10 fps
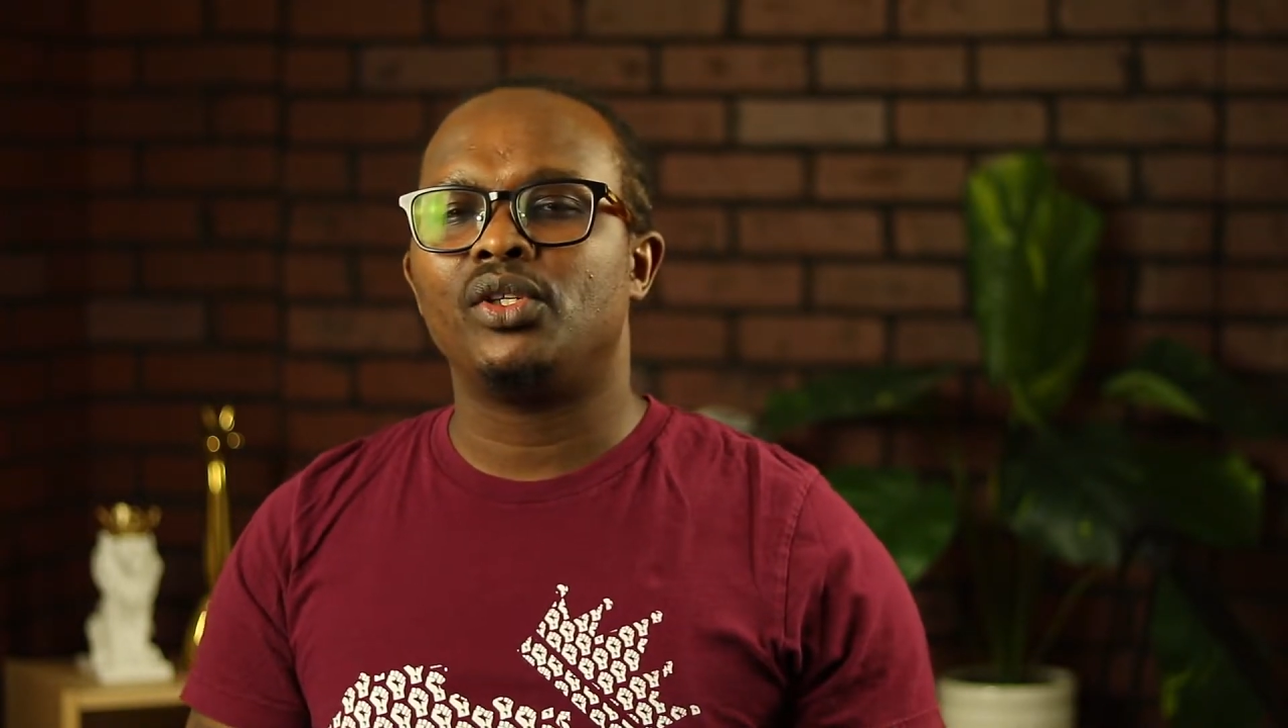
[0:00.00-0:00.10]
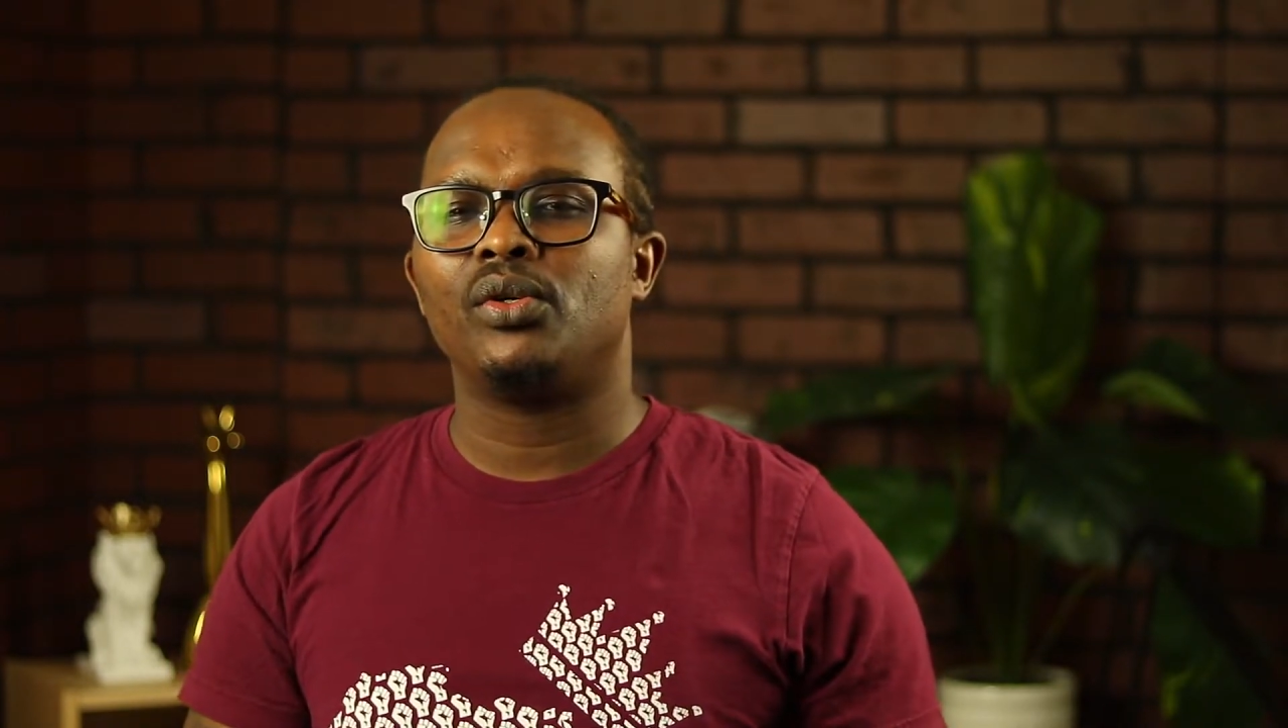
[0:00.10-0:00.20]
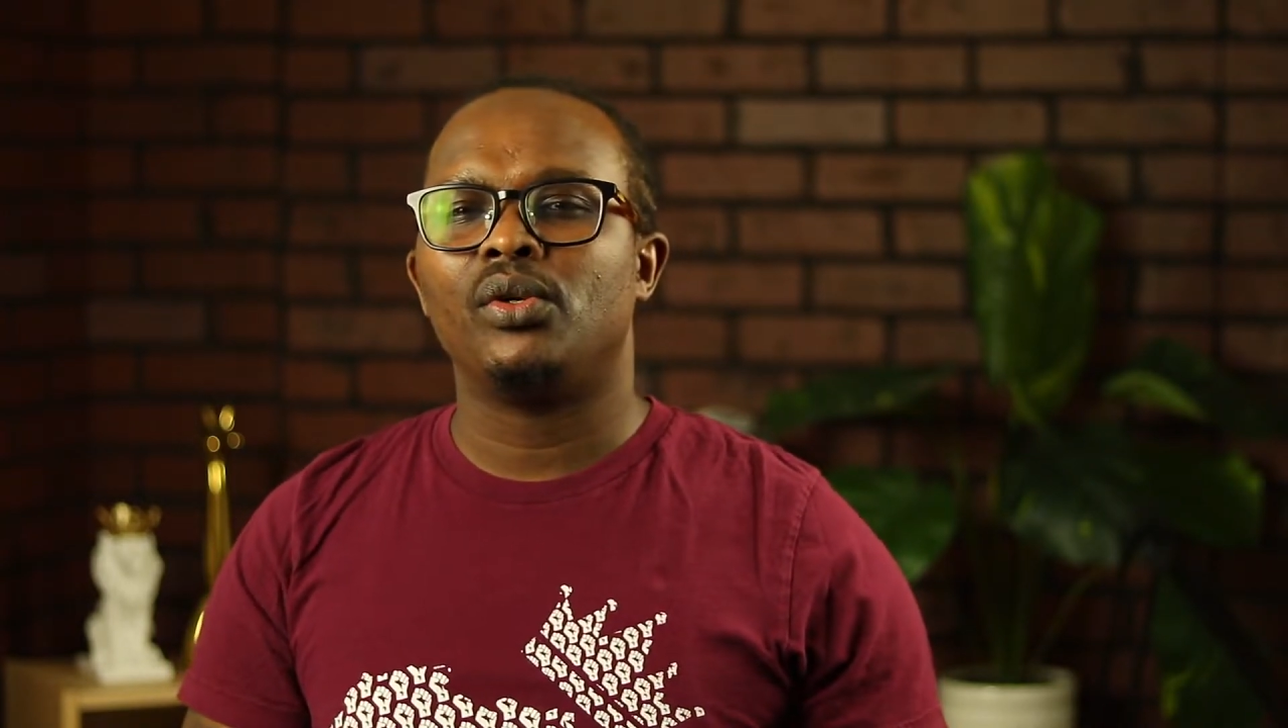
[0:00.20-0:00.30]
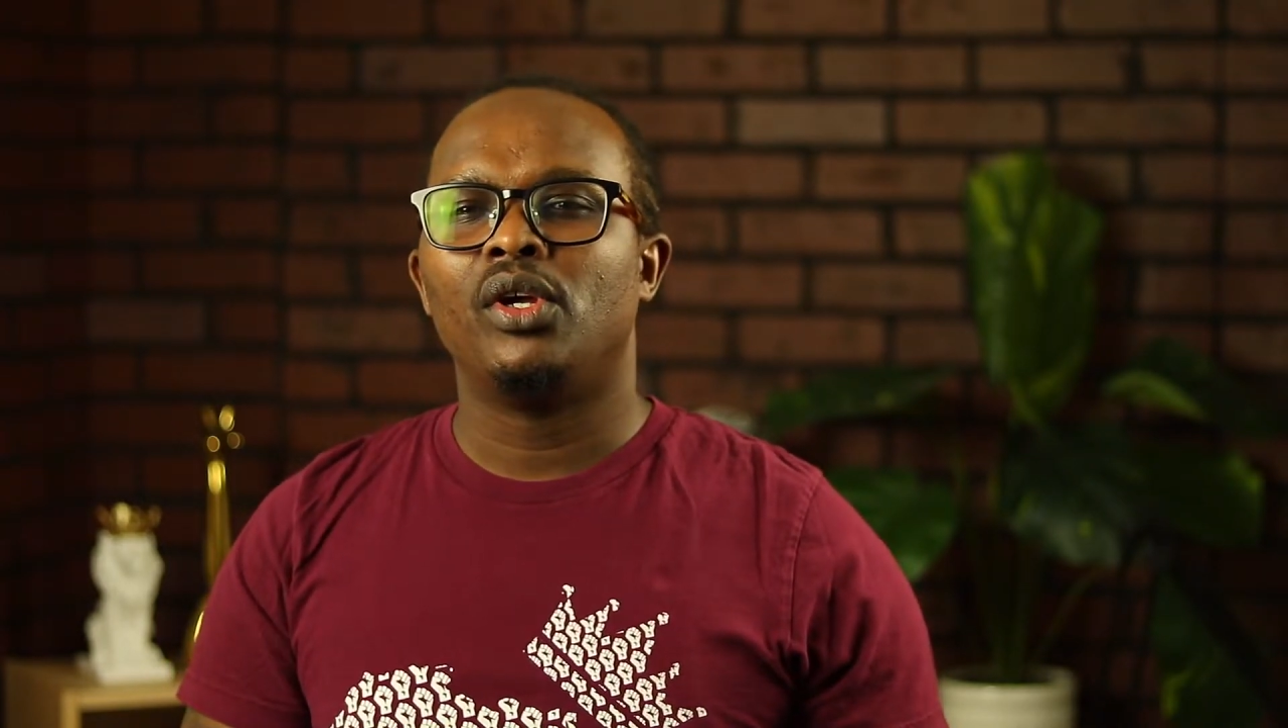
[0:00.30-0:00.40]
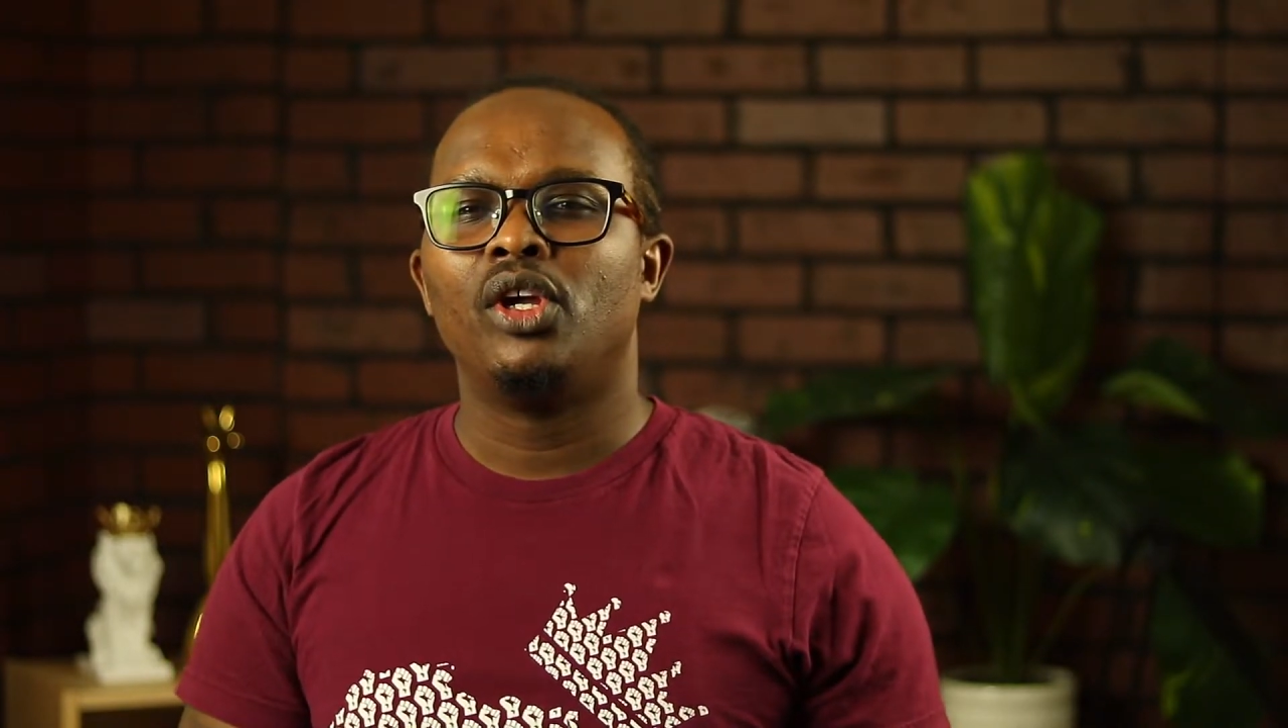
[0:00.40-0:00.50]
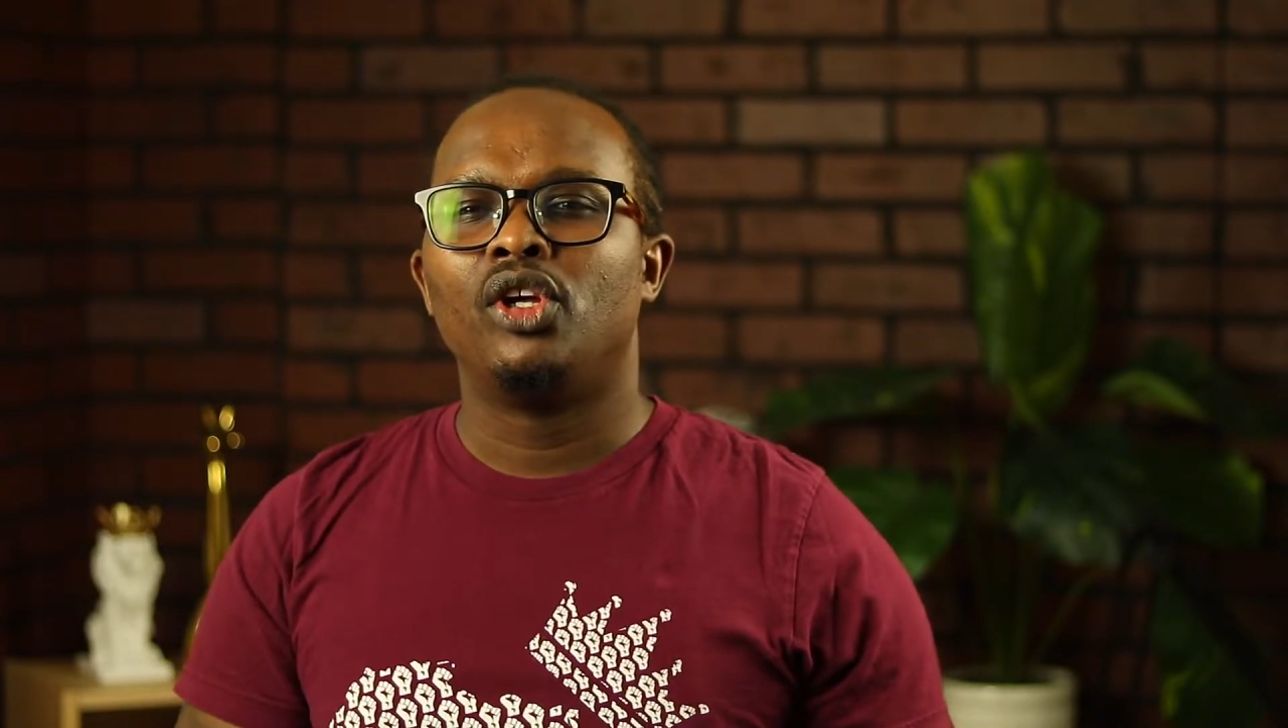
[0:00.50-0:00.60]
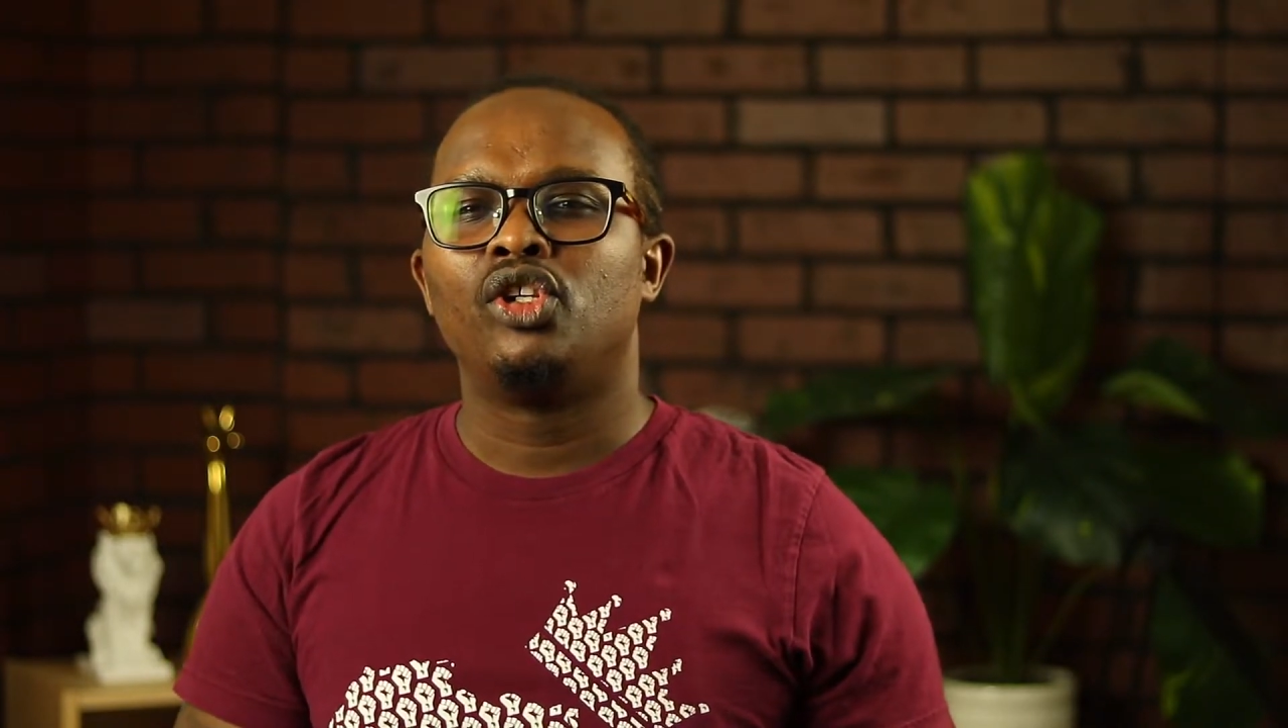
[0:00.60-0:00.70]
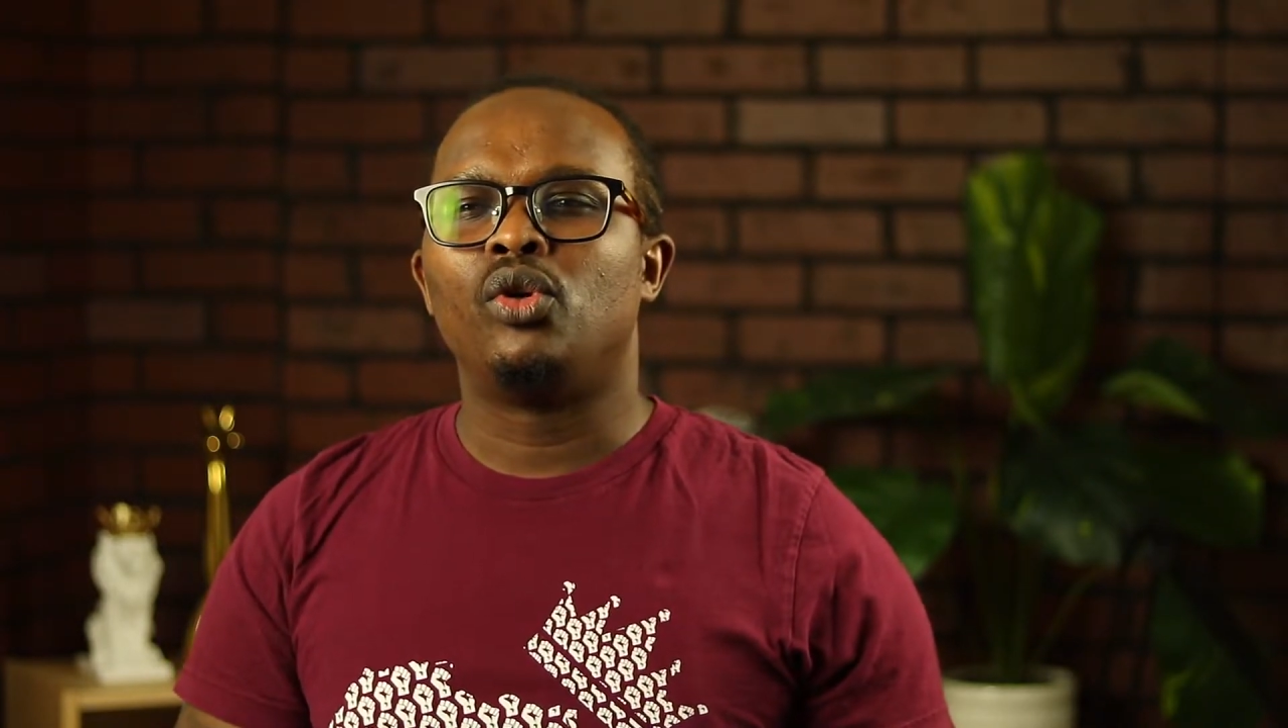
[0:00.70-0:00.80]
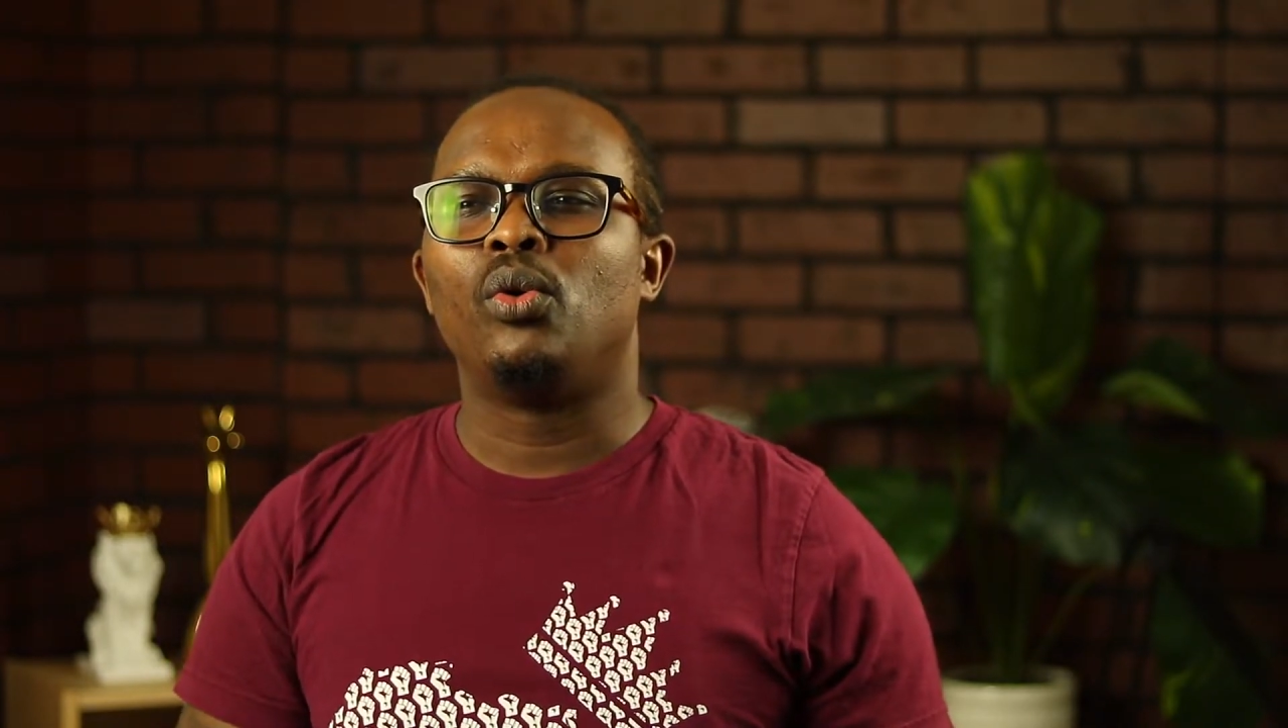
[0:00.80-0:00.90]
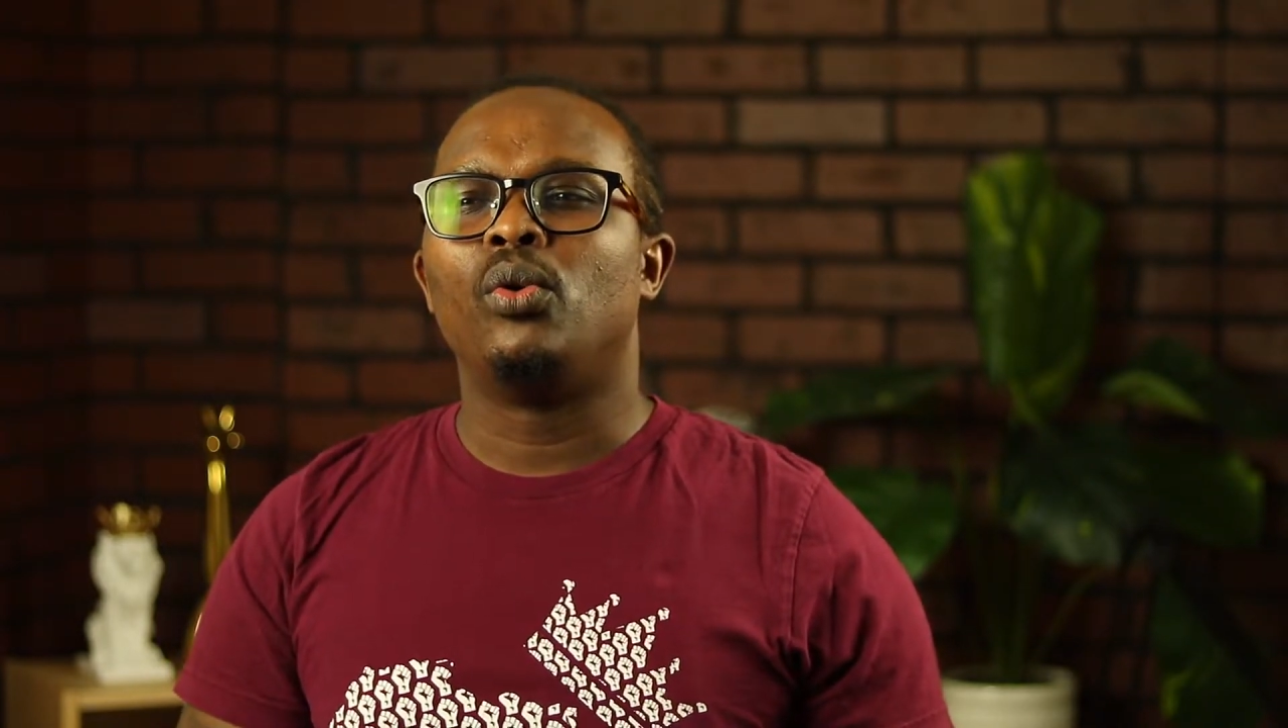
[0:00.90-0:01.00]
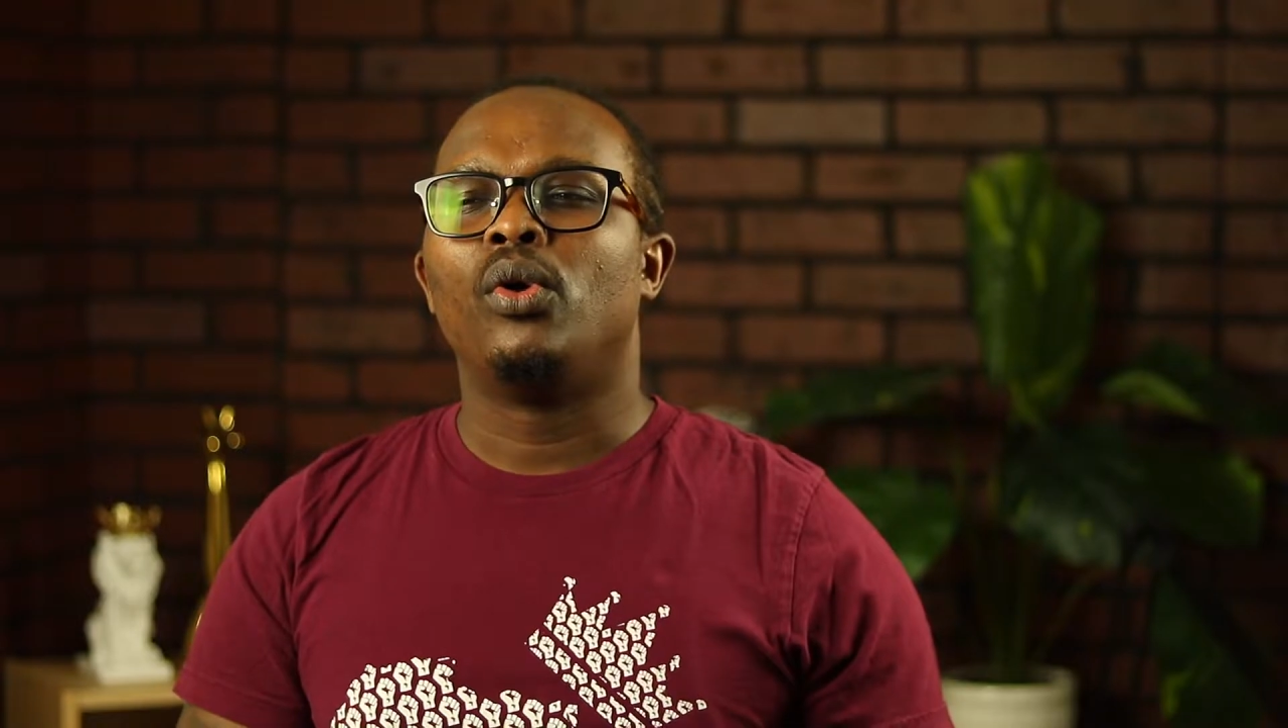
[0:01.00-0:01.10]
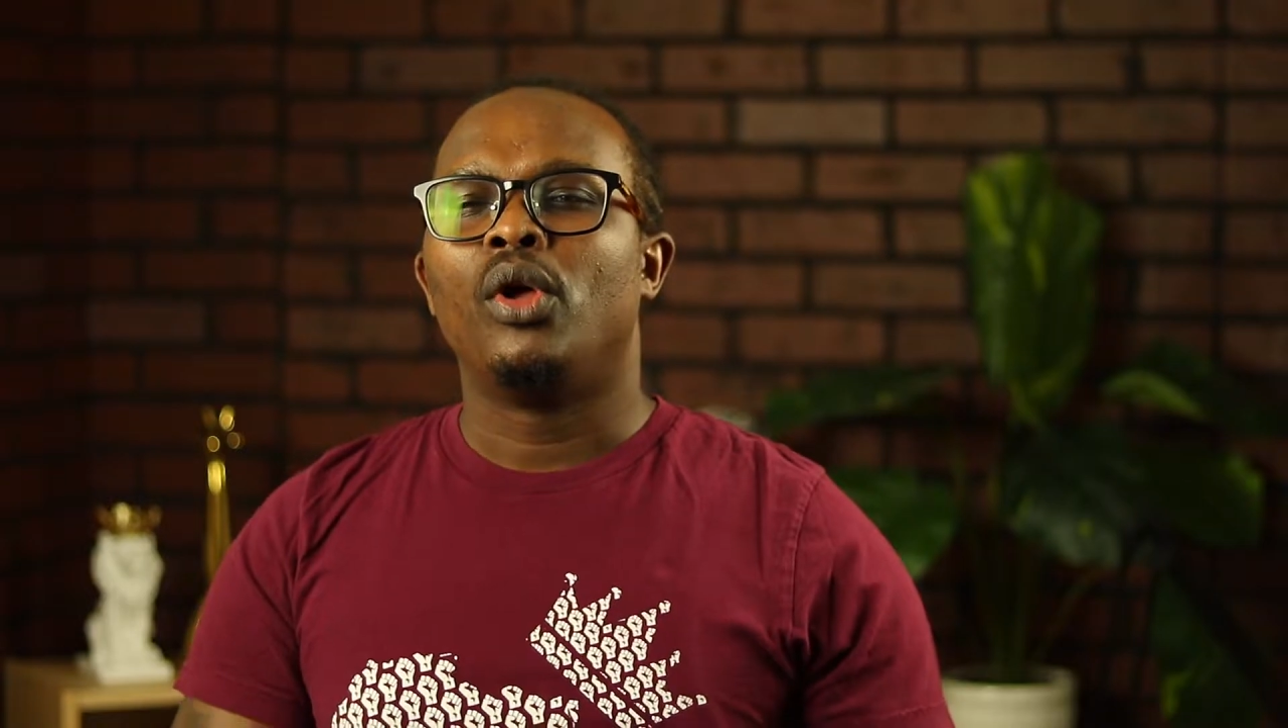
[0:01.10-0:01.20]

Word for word: you to